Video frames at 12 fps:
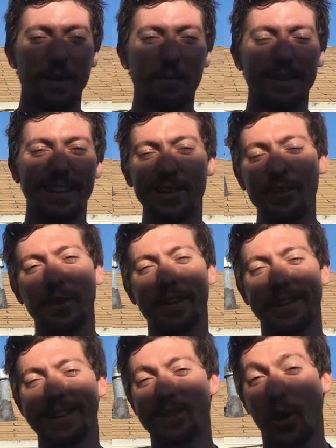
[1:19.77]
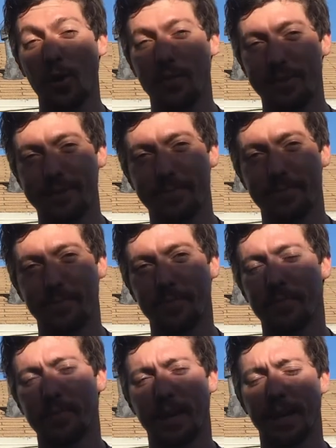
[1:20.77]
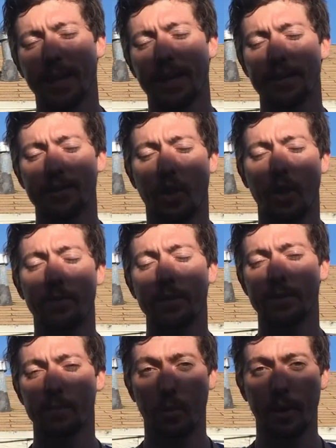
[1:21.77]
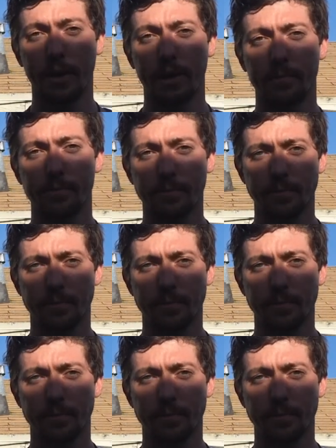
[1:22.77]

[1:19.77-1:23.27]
But then you look at a dolphin, and a dolphin's brain